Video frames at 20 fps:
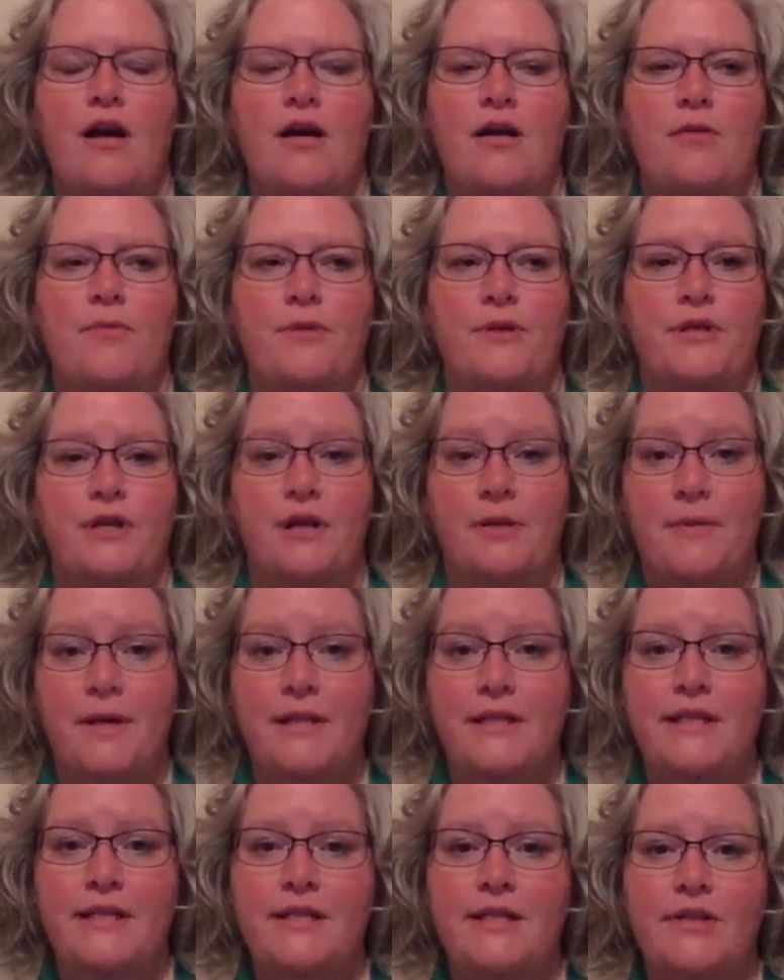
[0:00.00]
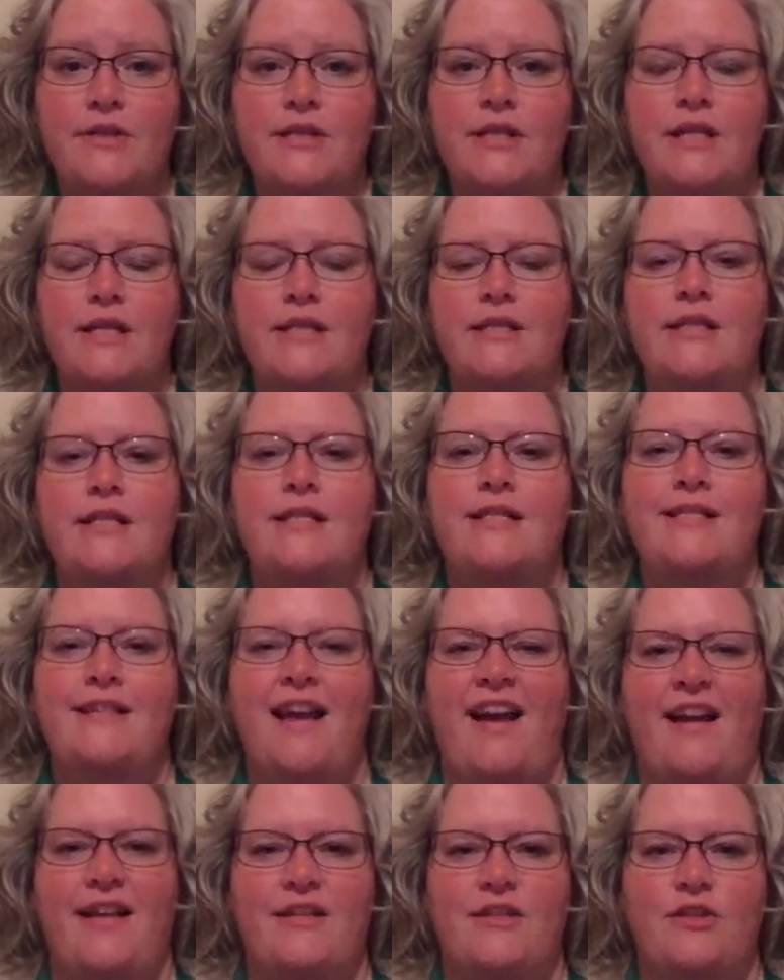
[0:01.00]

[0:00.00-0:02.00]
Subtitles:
We talk about detail sentences. I ask